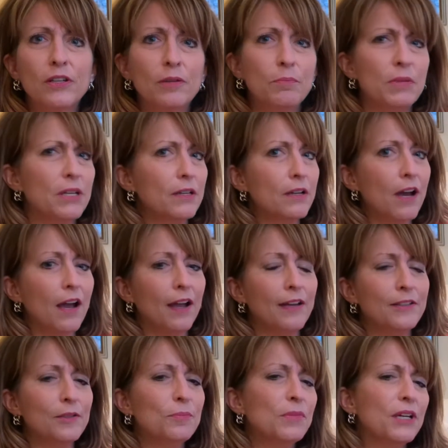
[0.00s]
and being kind
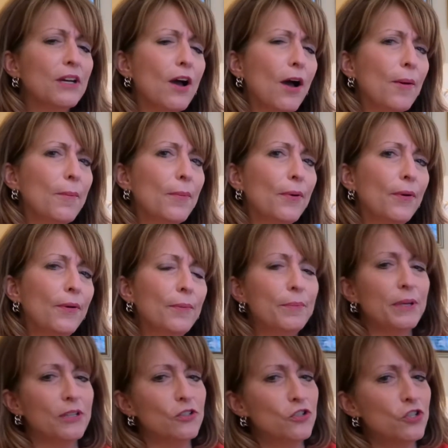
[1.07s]
and being humble and
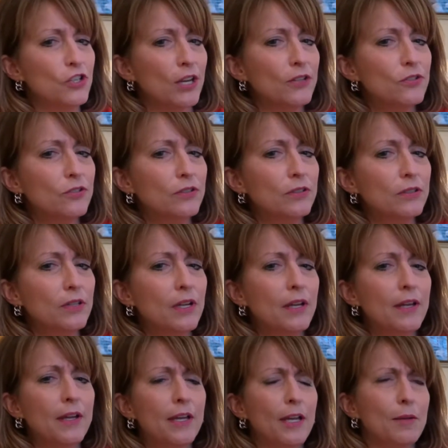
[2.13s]
being gentle
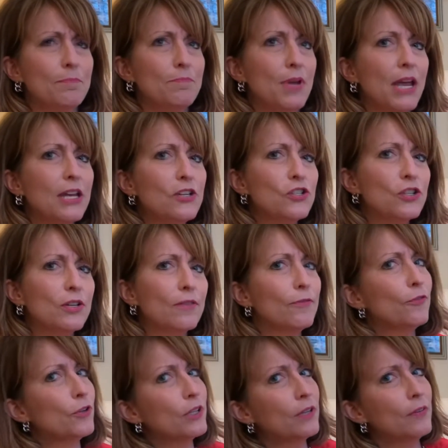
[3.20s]
and patient and
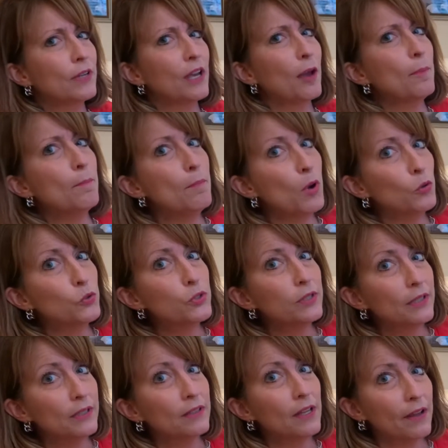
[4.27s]
forgiving and
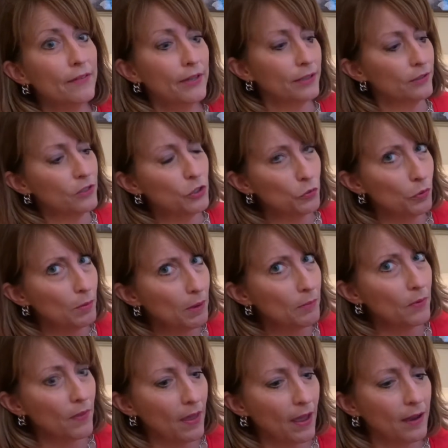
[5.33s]
mostly loving. You remember
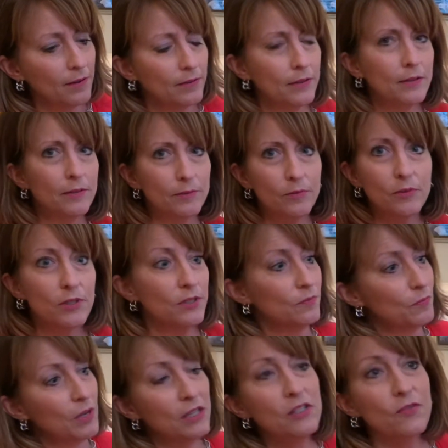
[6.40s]
that because
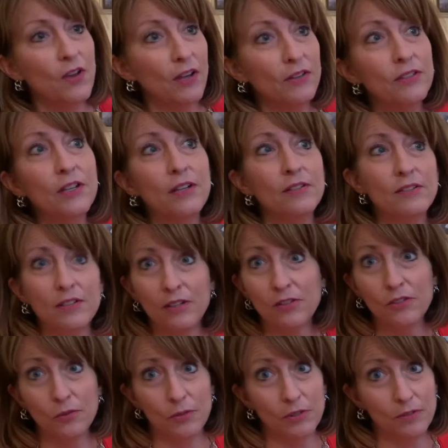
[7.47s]
it's Valentine's Day,
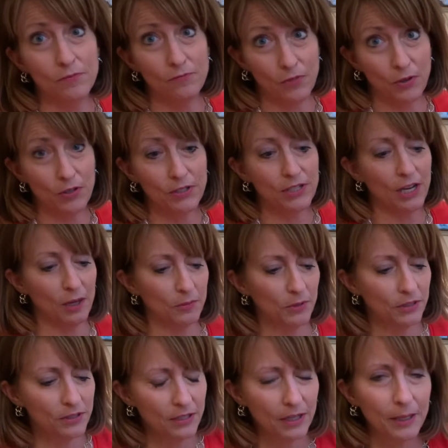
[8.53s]
so it's very timely
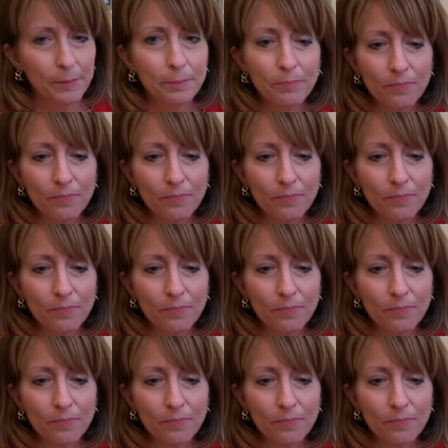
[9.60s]
today.